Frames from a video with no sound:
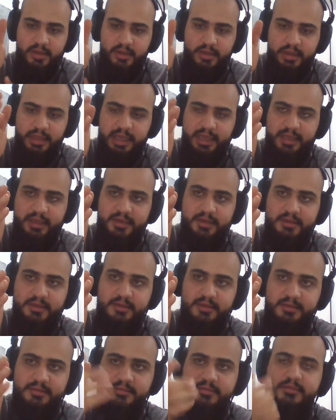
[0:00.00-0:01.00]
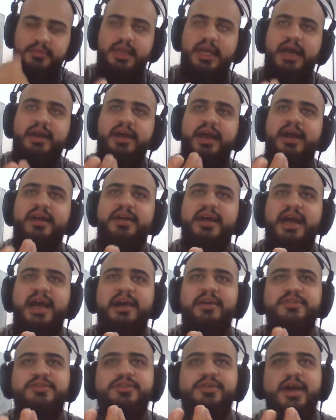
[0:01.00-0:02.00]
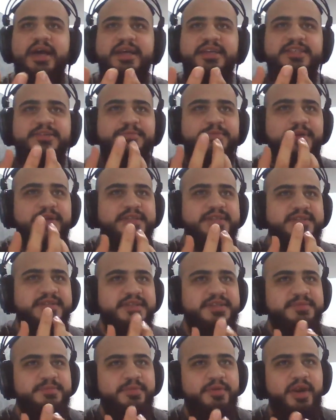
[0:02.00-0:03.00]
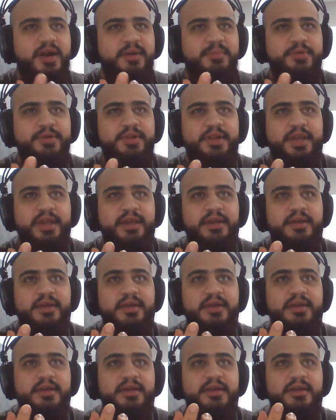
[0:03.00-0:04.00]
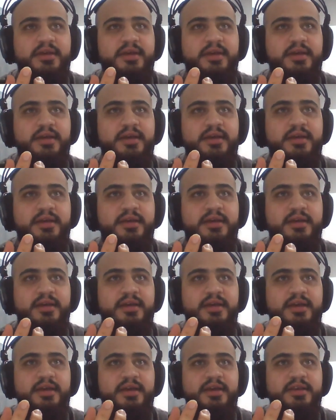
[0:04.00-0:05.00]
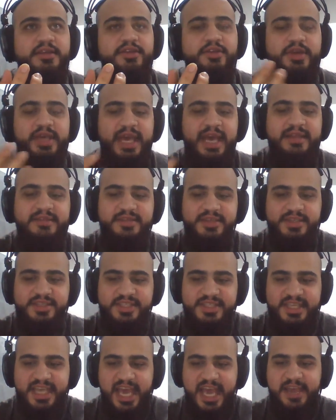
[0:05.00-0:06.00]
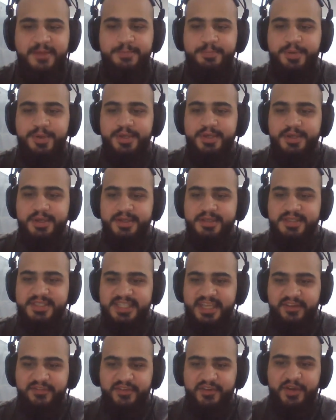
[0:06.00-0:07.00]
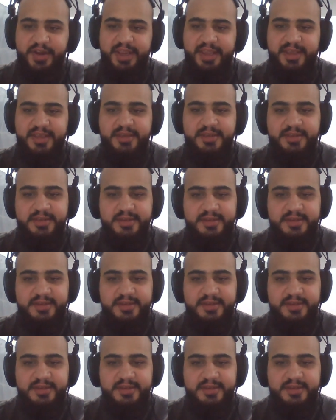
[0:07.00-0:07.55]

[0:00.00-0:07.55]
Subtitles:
like, how do I express this properly? You can't escape suffering.